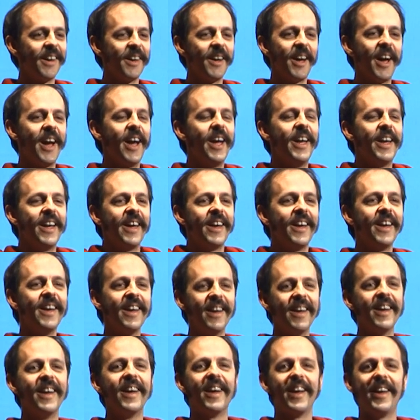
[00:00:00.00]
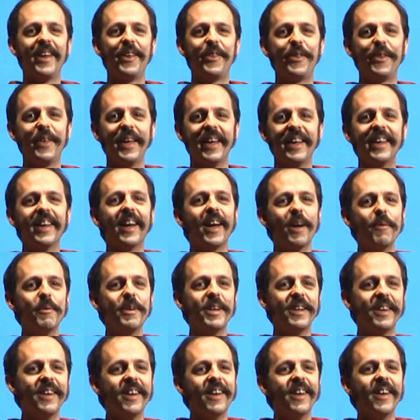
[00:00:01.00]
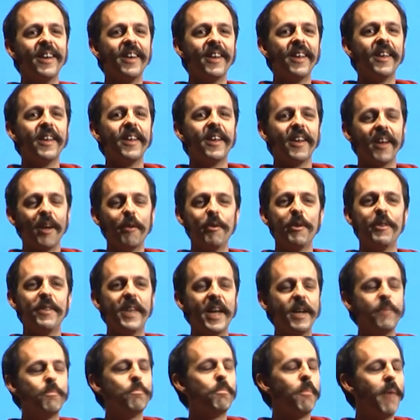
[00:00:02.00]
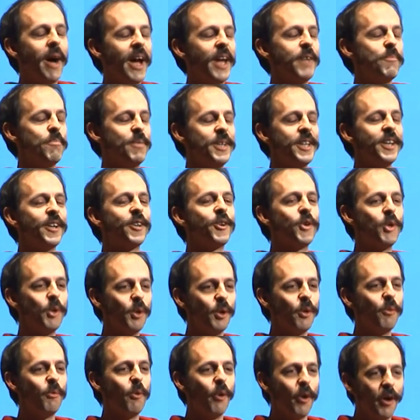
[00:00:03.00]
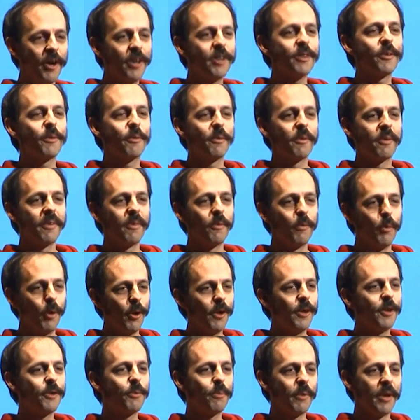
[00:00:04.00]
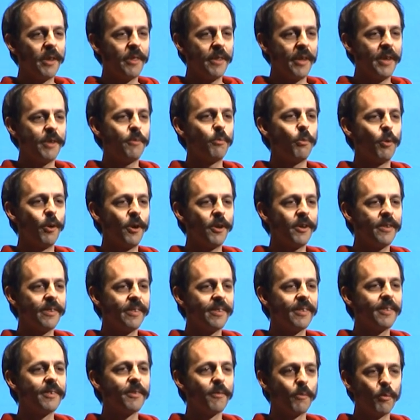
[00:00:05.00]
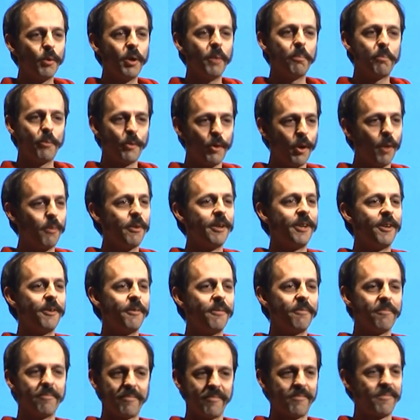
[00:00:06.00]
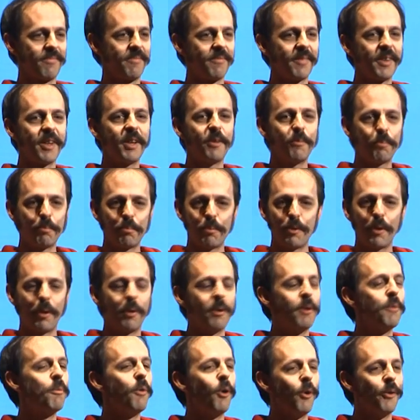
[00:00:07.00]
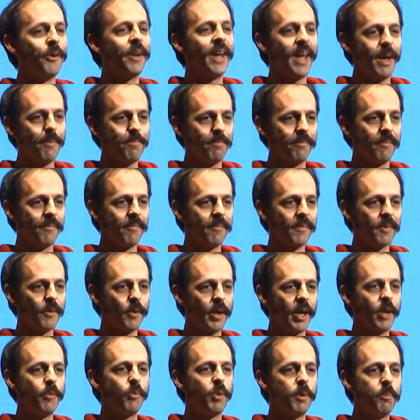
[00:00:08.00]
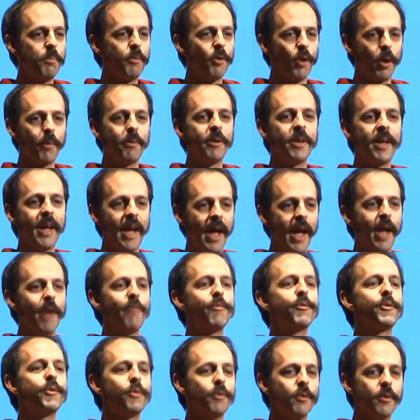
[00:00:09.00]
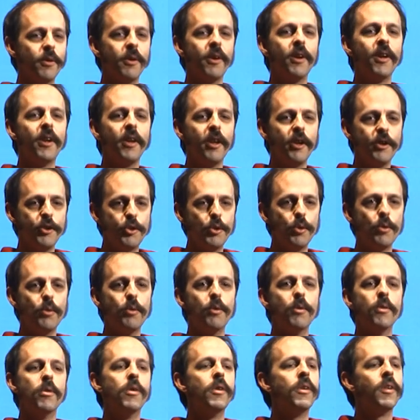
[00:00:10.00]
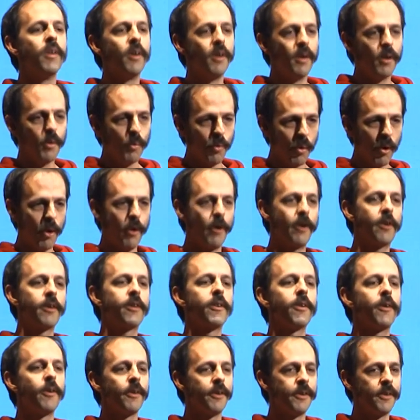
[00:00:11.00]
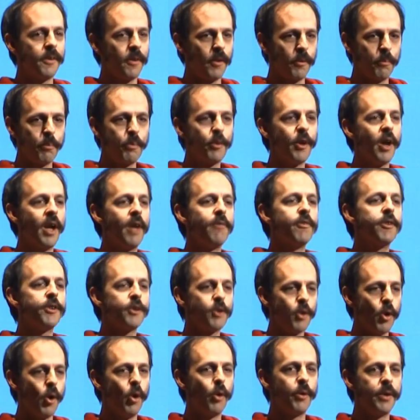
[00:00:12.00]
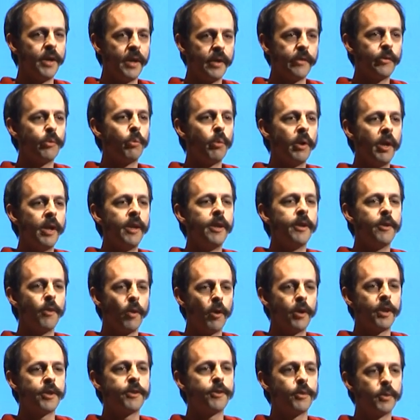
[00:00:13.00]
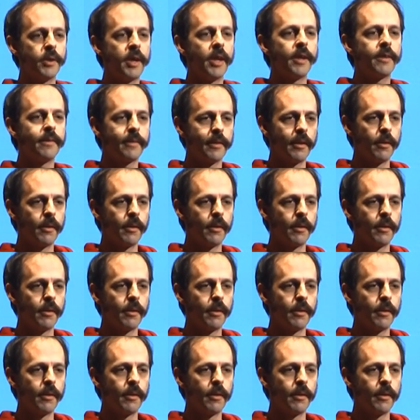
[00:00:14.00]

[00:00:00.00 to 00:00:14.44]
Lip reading: I mean, that might be a cool world where that works. It probably won't happen, right? We probably have to do work on private code as well in order to get